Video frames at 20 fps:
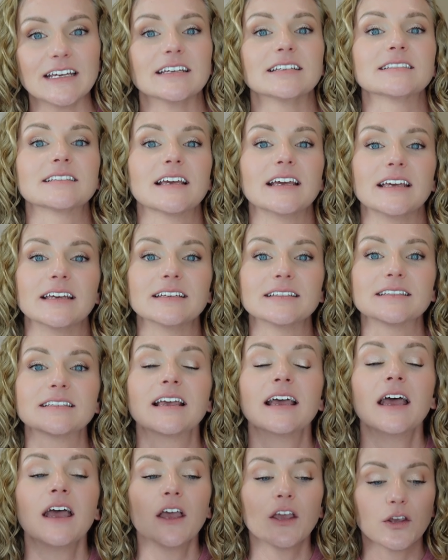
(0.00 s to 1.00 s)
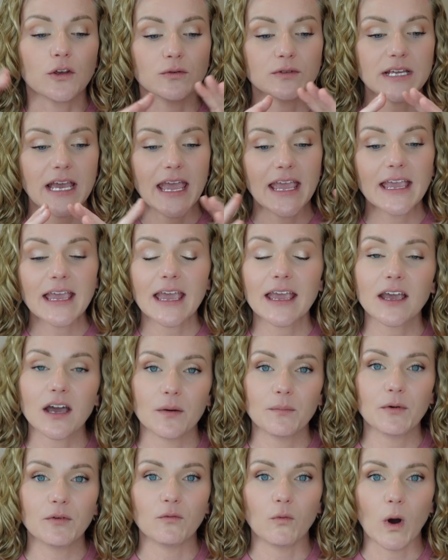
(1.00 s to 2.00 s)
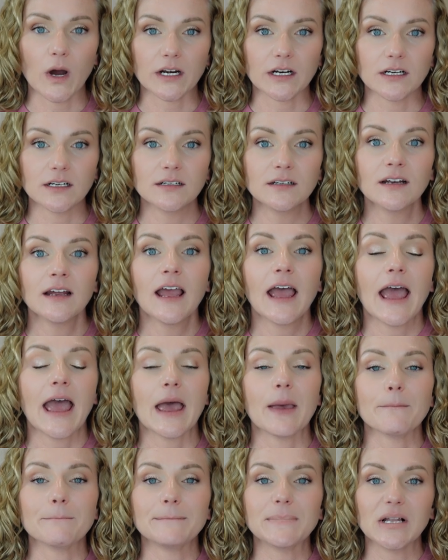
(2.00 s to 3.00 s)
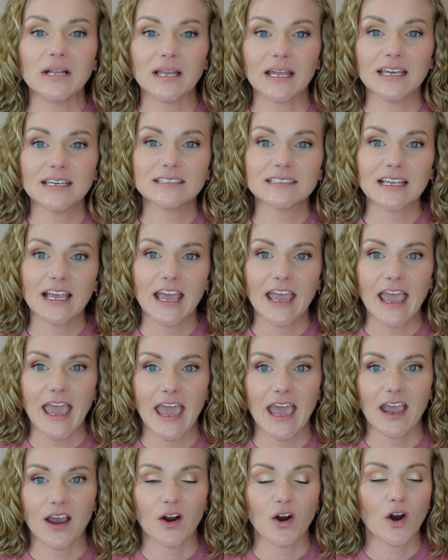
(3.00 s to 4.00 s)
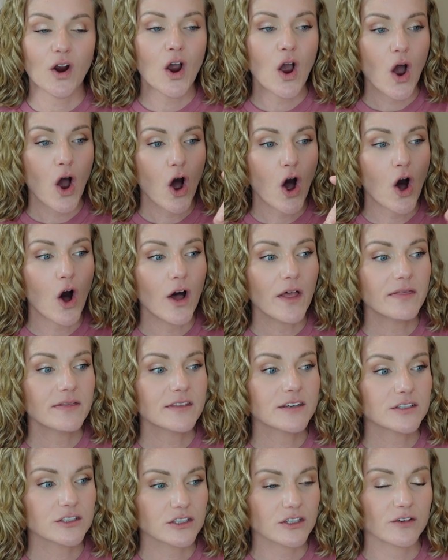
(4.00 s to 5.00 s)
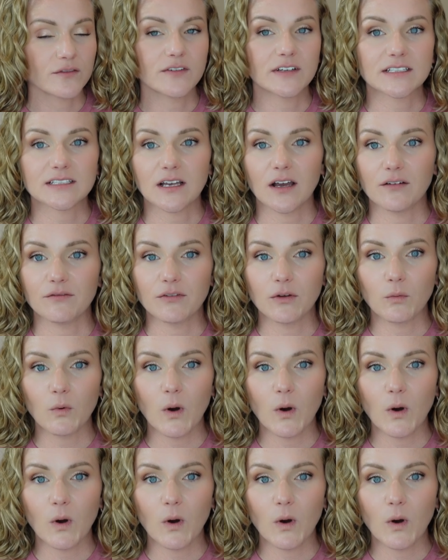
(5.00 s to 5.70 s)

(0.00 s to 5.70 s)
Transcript: is, is you take a cup of water and place a hair on the surface of the